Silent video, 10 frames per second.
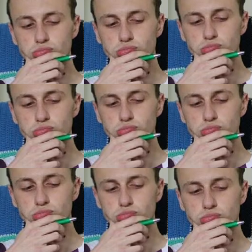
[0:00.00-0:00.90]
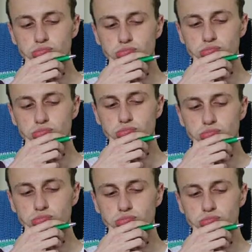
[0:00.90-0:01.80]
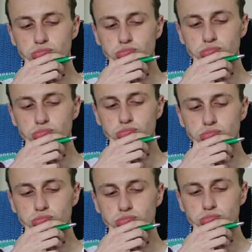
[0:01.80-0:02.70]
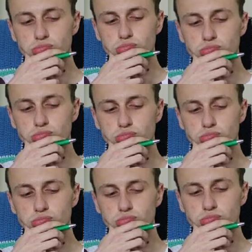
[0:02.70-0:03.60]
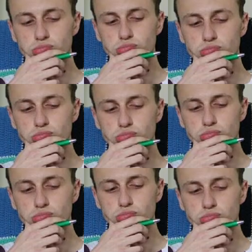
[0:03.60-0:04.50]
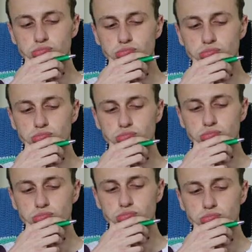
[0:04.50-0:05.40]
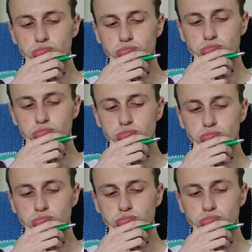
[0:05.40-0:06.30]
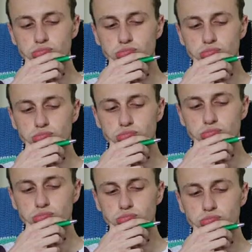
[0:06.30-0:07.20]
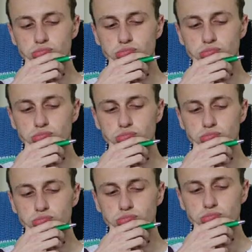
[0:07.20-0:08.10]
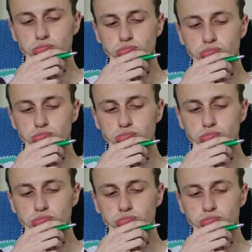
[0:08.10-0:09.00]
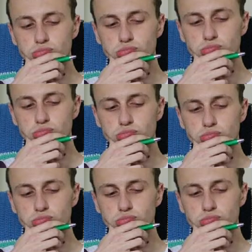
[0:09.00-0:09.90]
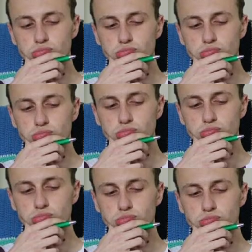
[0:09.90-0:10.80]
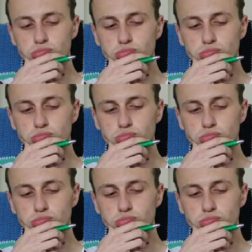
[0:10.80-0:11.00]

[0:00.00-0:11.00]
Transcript: up for somebody else that is picked on. Cannot tolerate people getting treated disrespectfully from others, you know. Last school year,